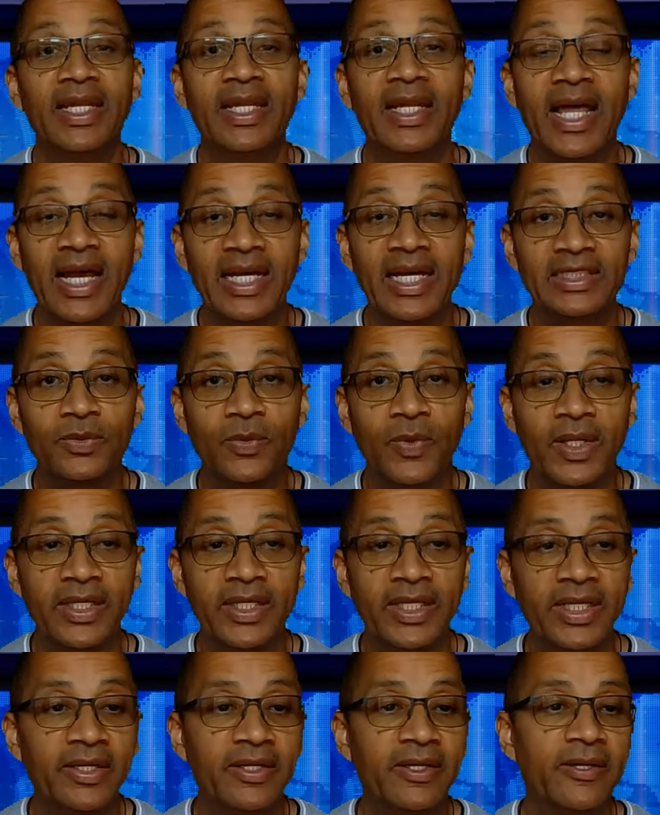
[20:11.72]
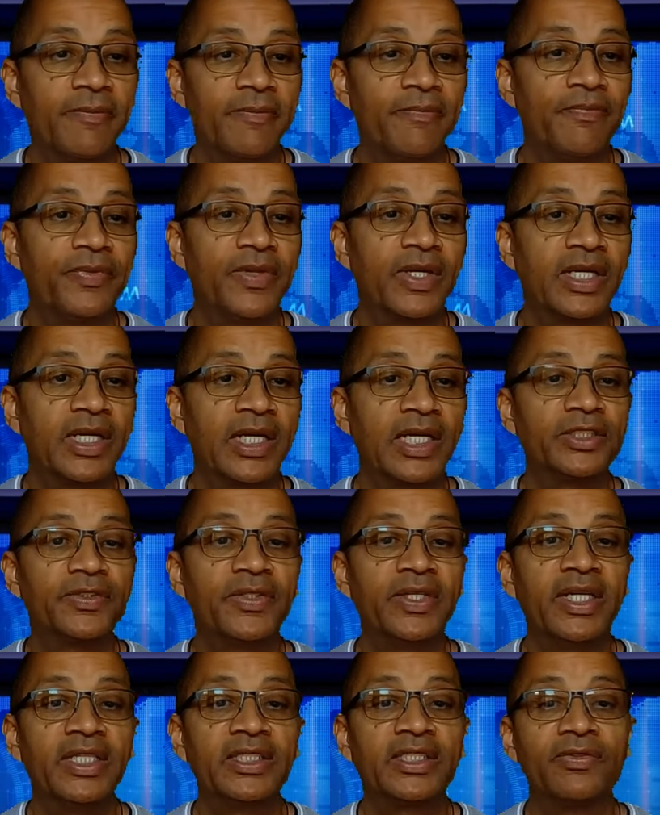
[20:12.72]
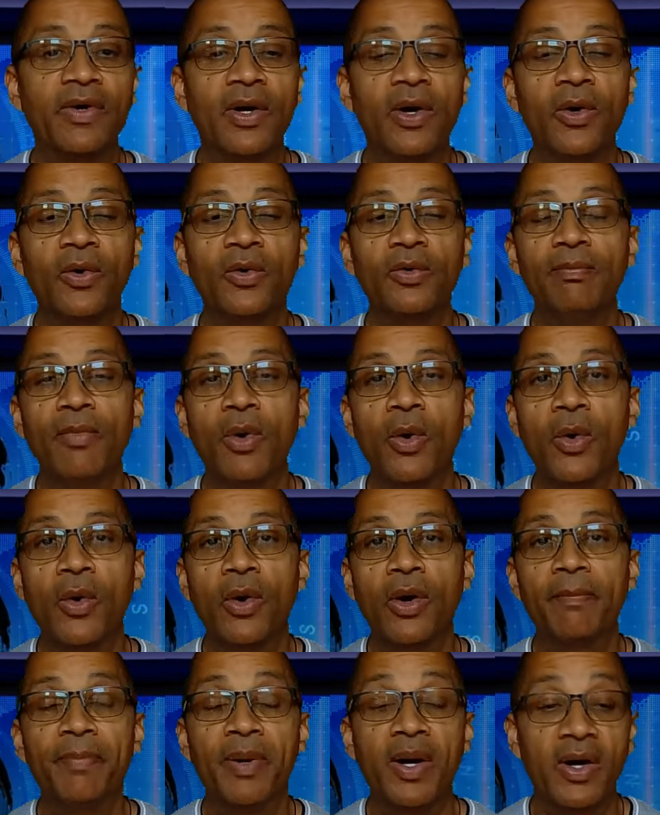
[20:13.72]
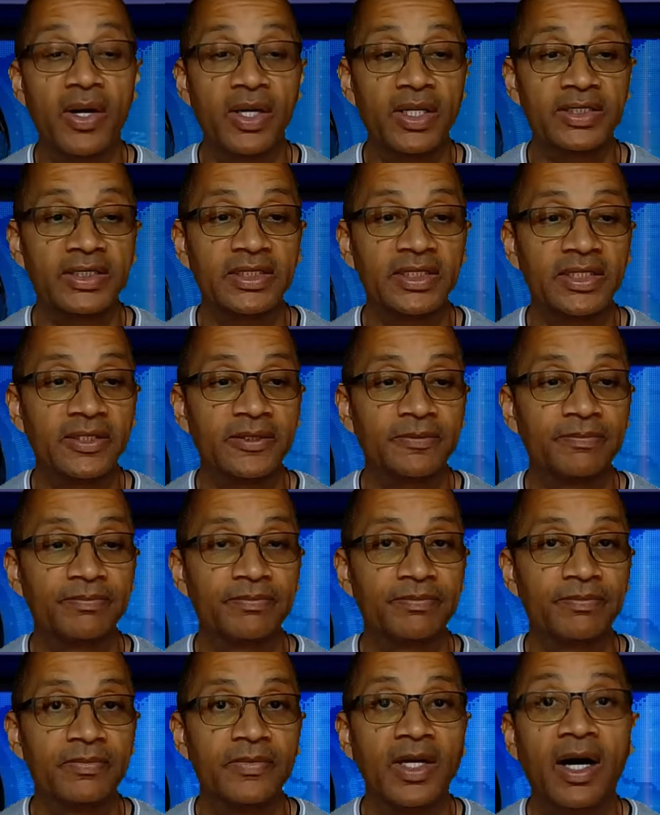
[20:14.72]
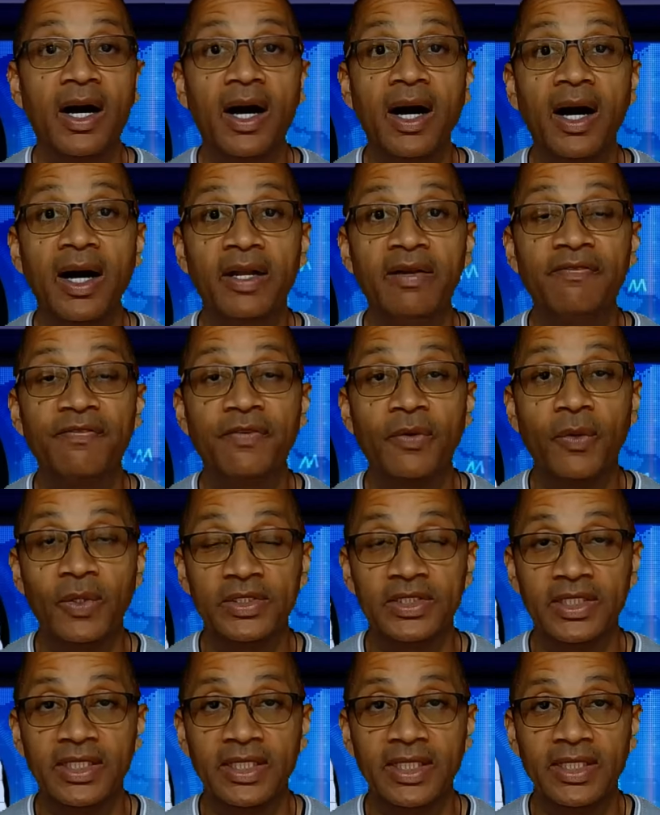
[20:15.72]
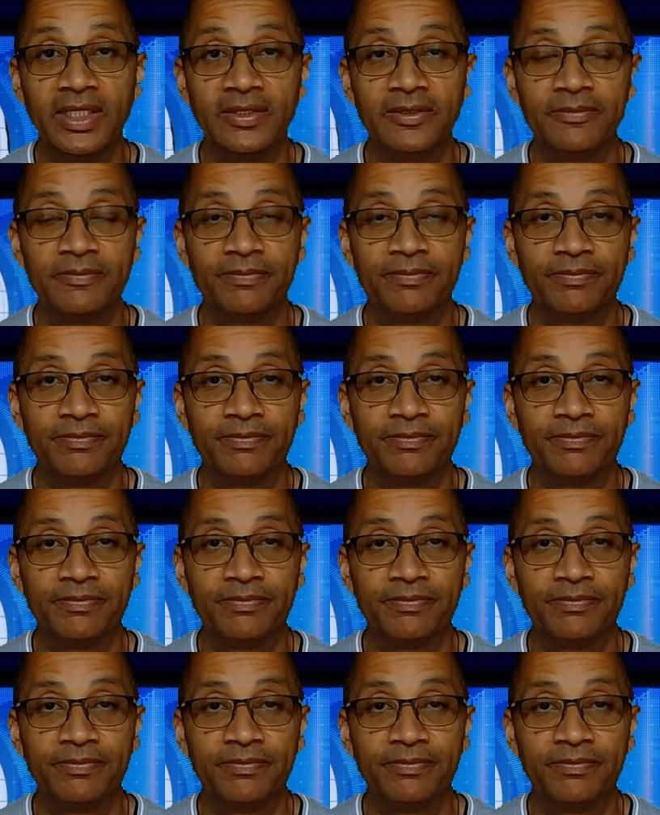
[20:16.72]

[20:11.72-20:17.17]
and the last one here, the country has grown more partisan, unfortunately,